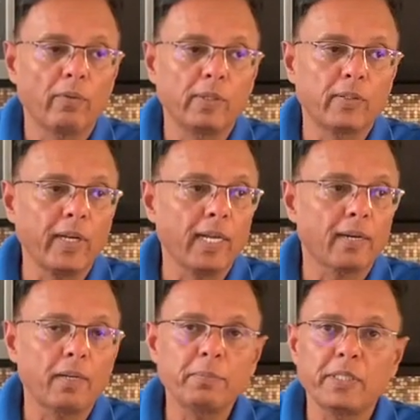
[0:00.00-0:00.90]
with
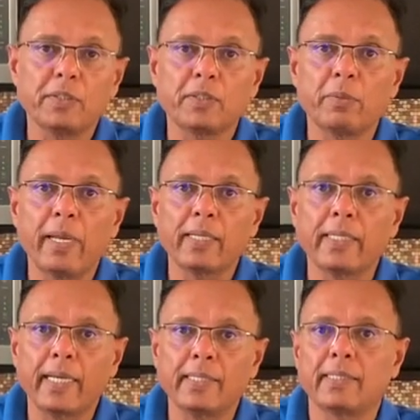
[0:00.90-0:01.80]
real rum she used to
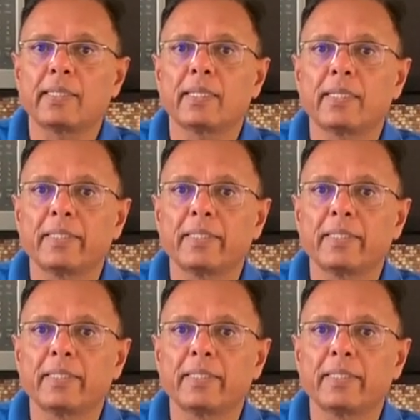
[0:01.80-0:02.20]
make nice